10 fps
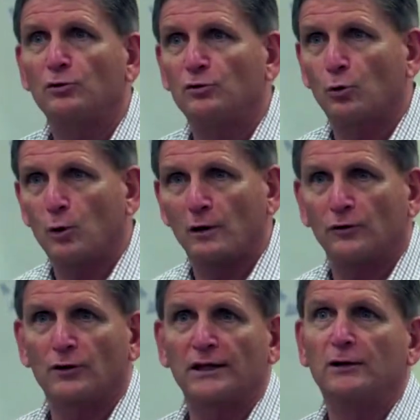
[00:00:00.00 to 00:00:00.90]
who's aware
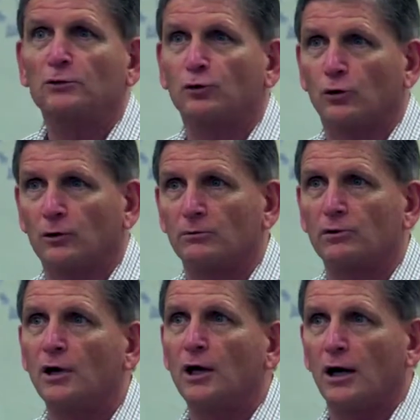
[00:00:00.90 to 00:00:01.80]
of the legal
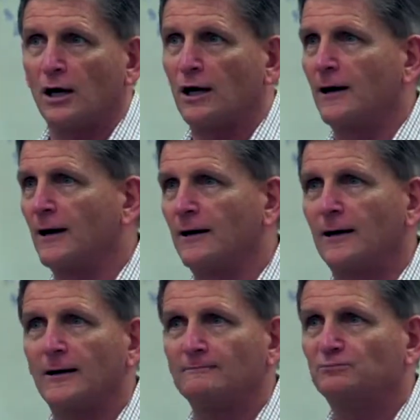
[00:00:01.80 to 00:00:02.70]
norms.
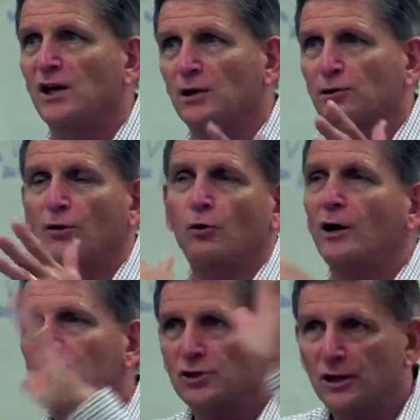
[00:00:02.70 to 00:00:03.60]
So the
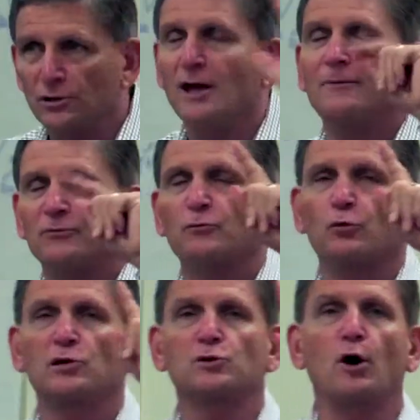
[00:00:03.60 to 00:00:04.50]
question is,
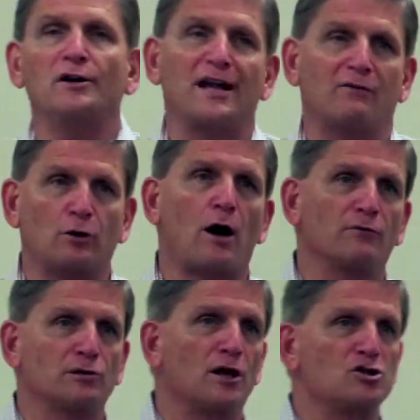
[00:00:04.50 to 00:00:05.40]
we're starting to have a
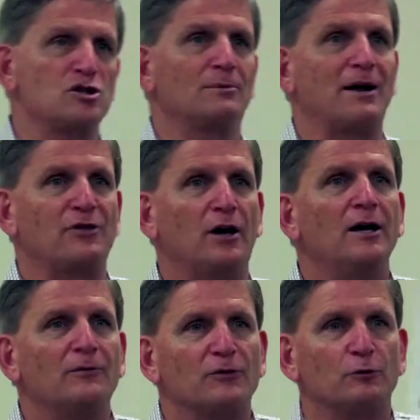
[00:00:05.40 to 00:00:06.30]
conversation about
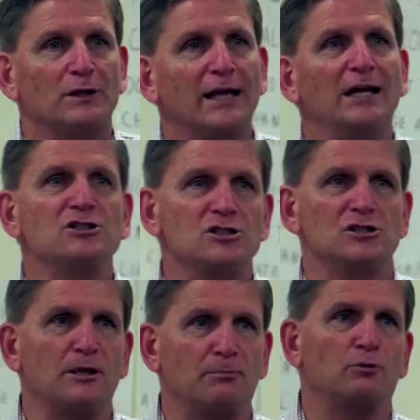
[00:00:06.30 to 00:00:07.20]
the
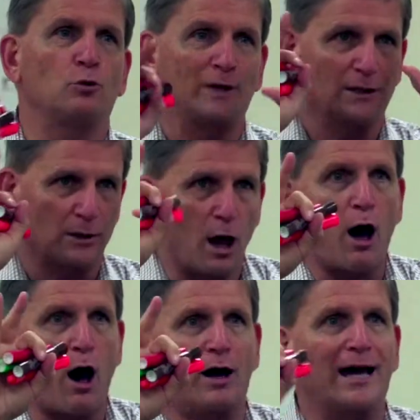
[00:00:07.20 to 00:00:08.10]
relationship between
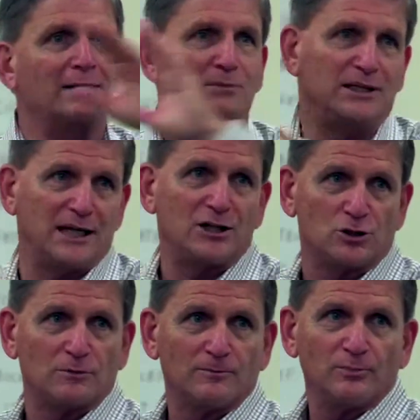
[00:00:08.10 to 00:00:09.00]
law and
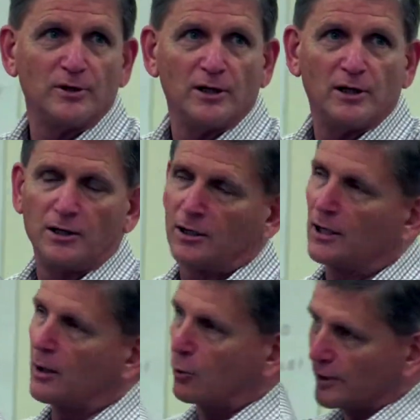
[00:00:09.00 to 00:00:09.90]
mediation.
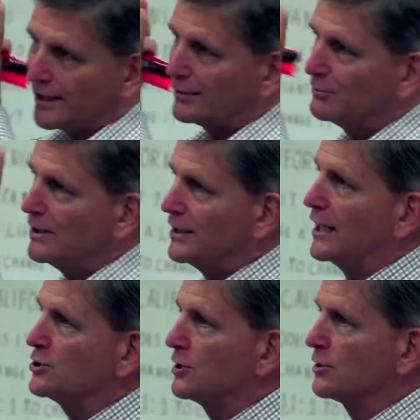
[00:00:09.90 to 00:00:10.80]
And on one hand,
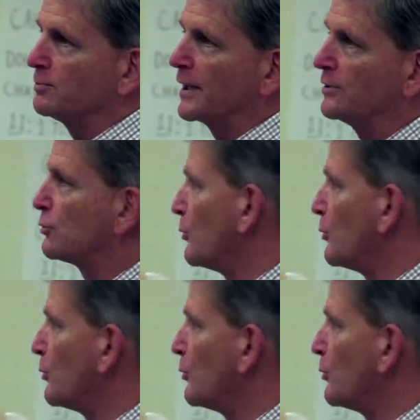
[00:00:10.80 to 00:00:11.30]
mediation is a place where